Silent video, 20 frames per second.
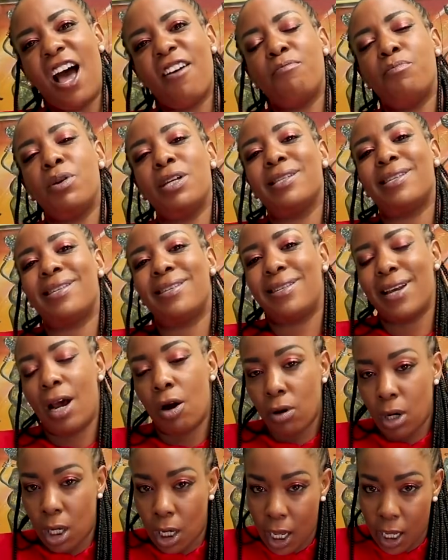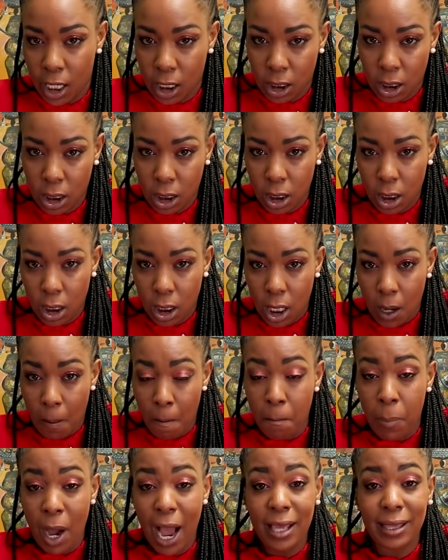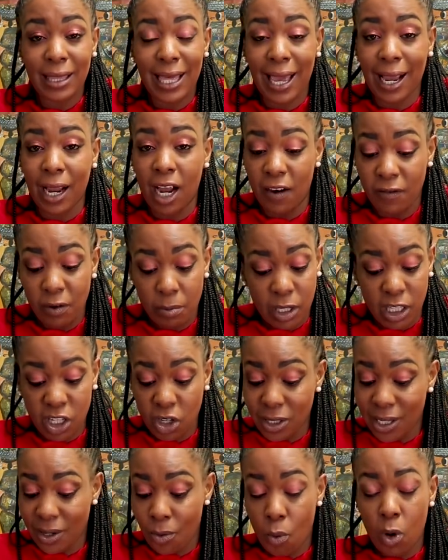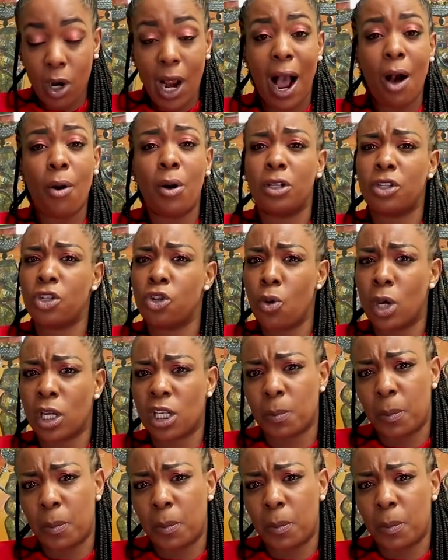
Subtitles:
have been sterilized by their governments. Because how else do you